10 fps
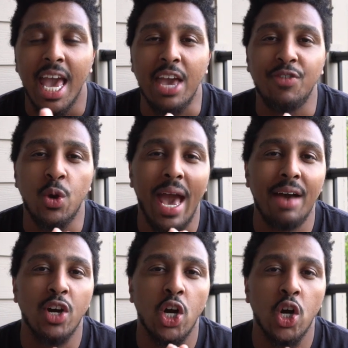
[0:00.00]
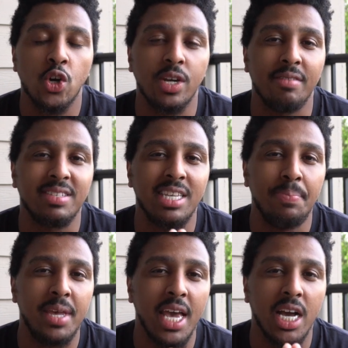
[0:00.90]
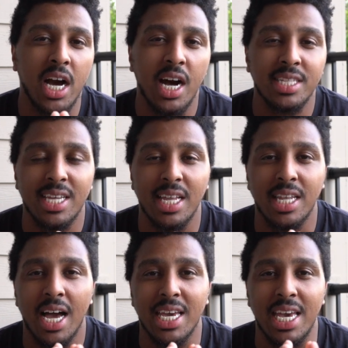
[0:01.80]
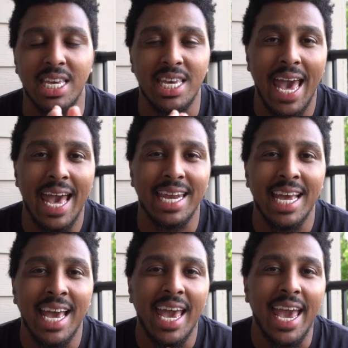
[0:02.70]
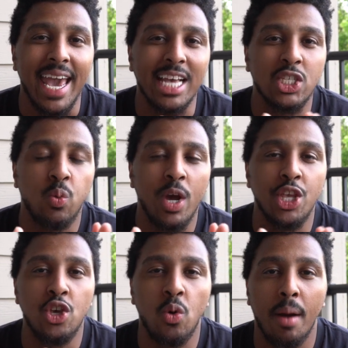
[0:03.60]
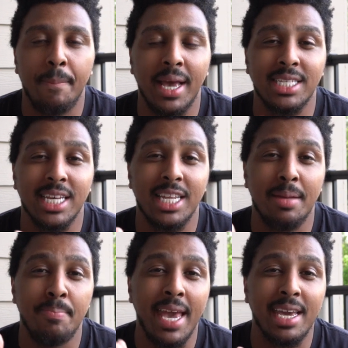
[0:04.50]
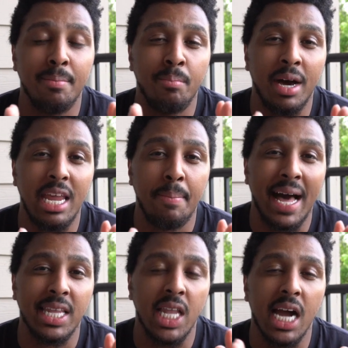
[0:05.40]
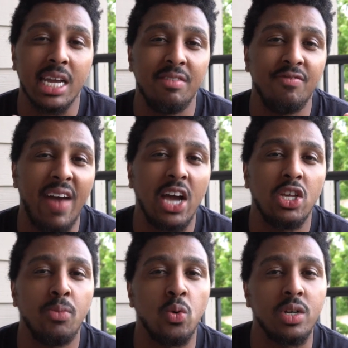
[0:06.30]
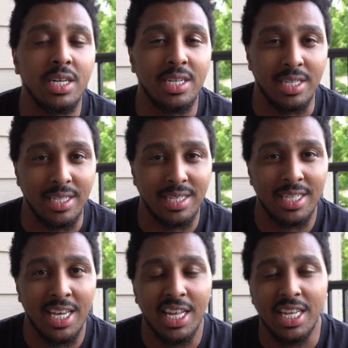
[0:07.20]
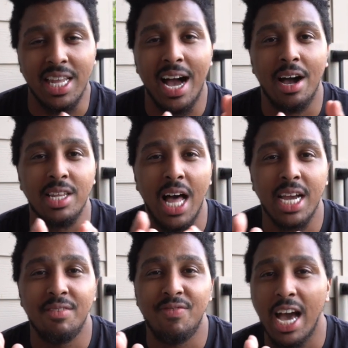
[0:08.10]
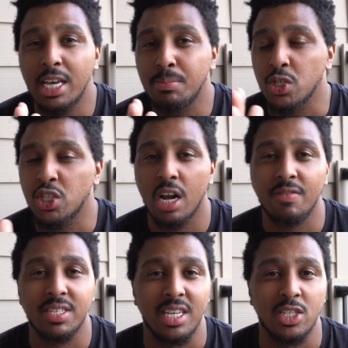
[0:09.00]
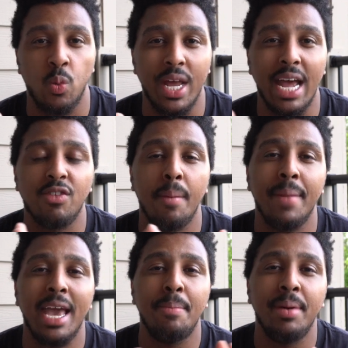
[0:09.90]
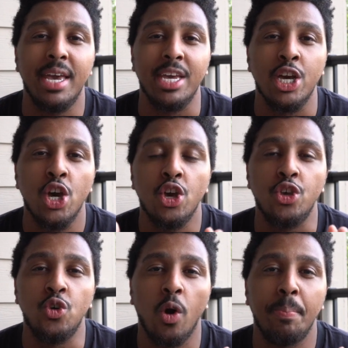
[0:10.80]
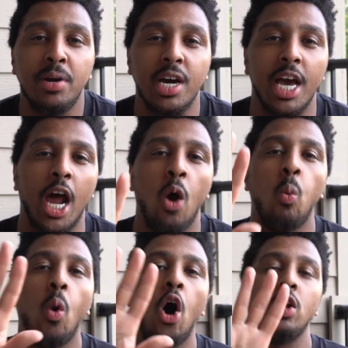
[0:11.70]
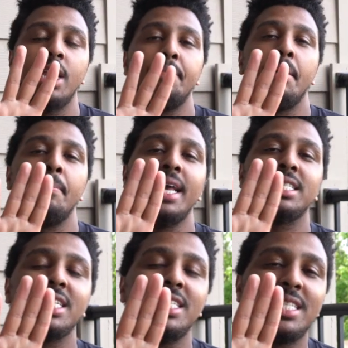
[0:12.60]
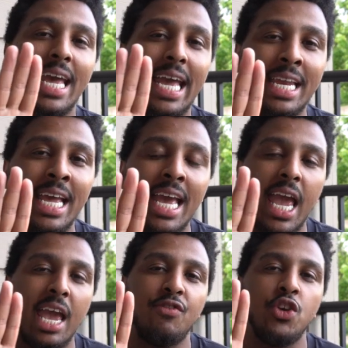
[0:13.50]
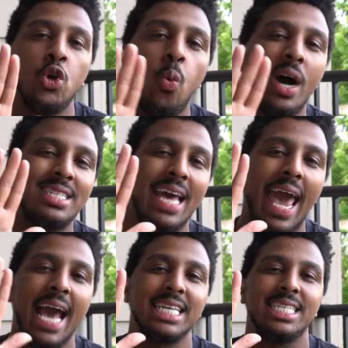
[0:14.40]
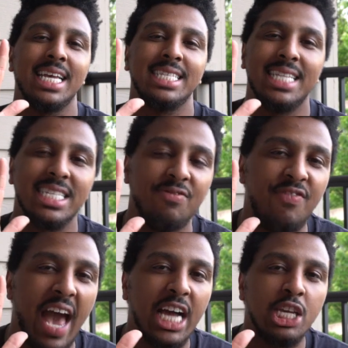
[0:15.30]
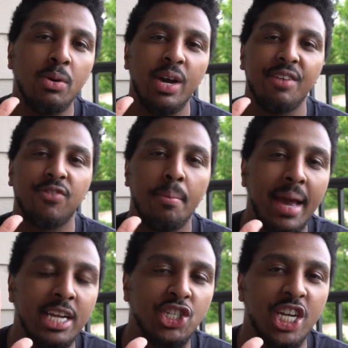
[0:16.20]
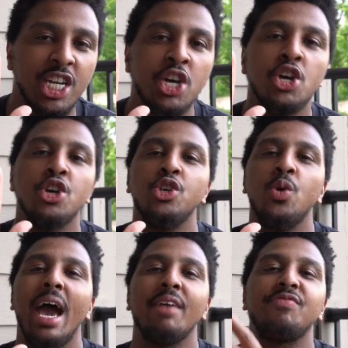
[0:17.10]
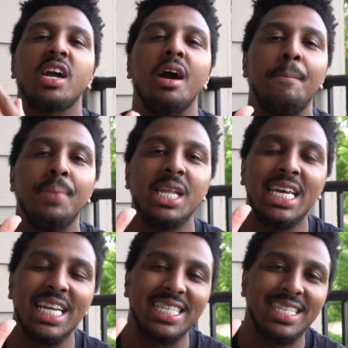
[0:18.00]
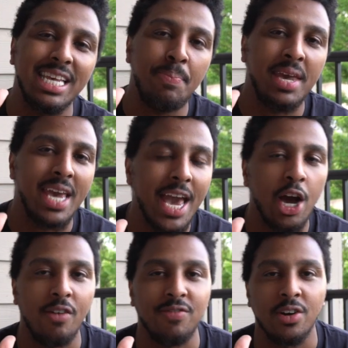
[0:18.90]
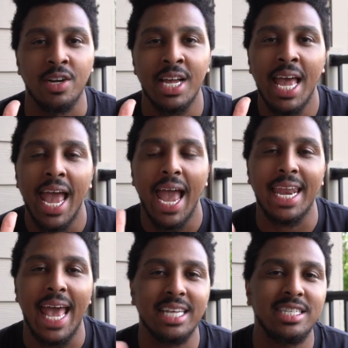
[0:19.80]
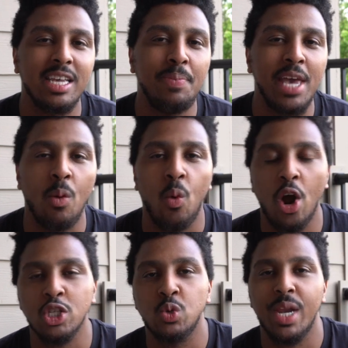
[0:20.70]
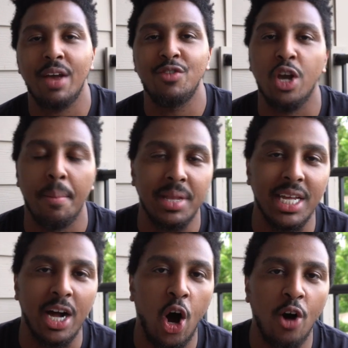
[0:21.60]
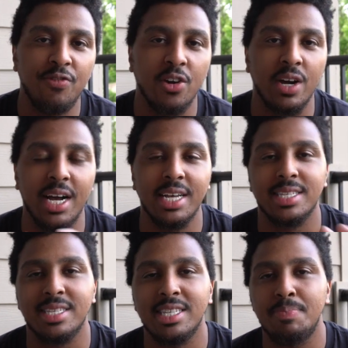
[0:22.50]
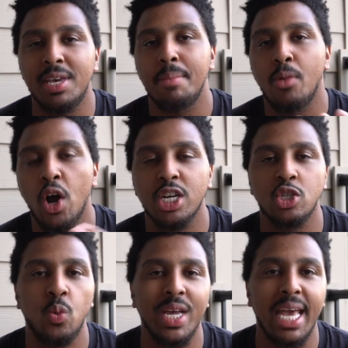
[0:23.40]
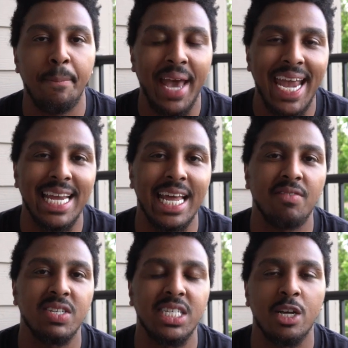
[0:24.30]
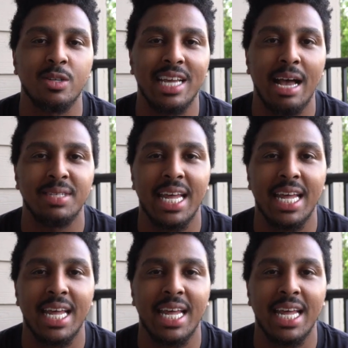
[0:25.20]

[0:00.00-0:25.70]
If you haven't heard of CPA content locking yet, it's when you are basically making money by locking valuable goods, locking valuable services, whatever it may be. You are putting a wall up and basically saying, if you want to access this valuable information, you have to complete a CPA offer. And how CPA works, whenever you complete an offer, us as CPA marketers, we get paid every single time